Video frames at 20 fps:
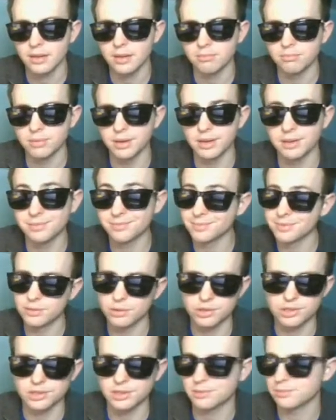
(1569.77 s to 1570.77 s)
but
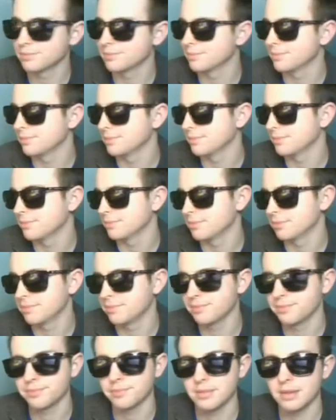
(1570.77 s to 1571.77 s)
unfortunately,
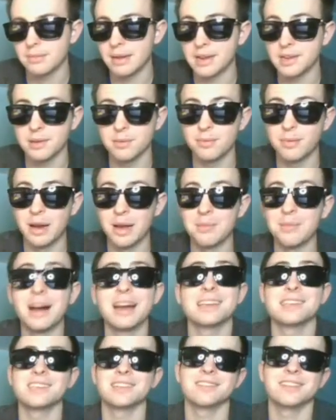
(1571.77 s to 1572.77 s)
am
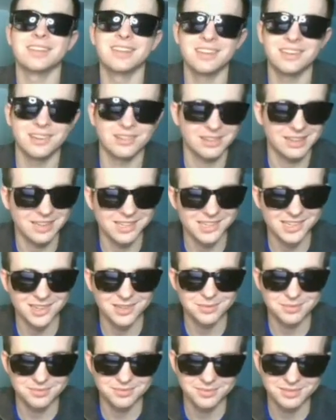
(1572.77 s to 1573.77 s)
I still in it? No, guys,
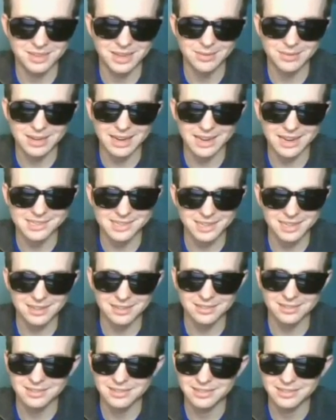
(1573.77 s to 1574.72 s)
I'm casting it.